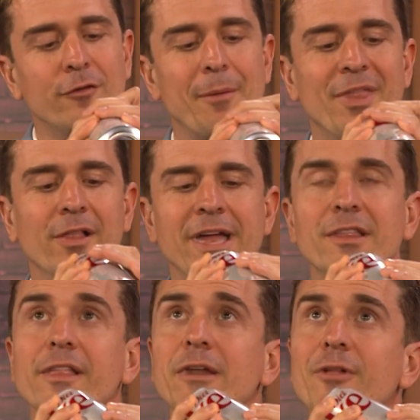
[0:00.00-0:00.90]
little rub on the lid,
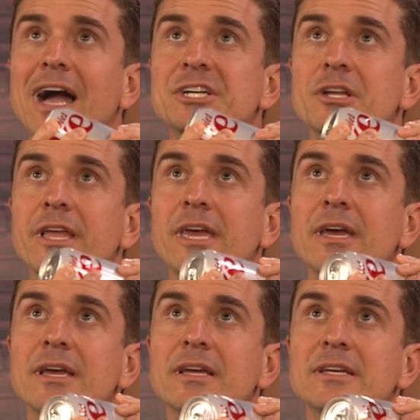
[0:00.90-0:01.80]
the lid will actually
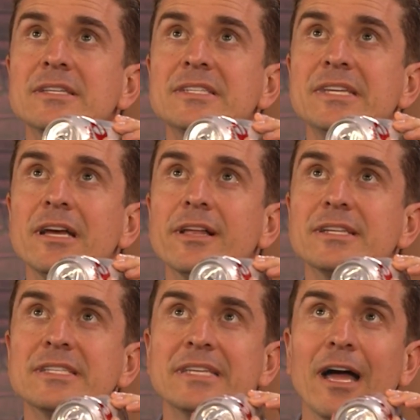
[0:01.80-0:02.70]
seal itself.
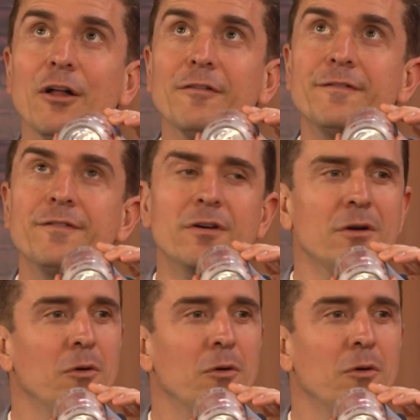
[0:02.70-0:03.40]
No.